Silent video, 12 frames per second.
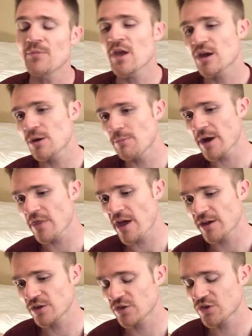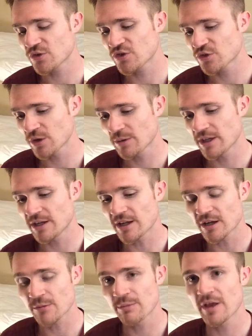Compare that. So just what I'm getting at.
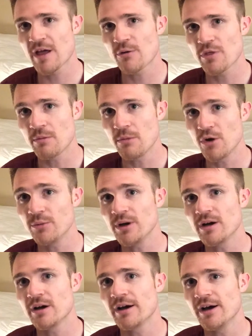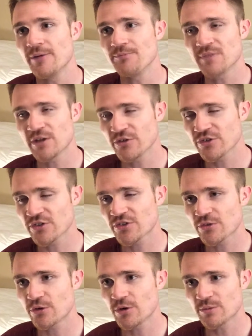Compare that with a MOBA. Heroes of the
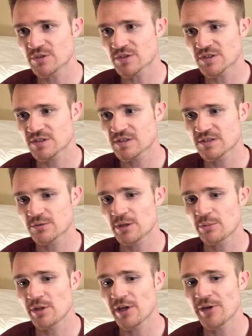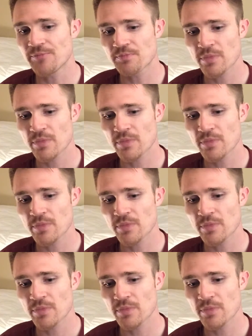Storm, just because that's what I play.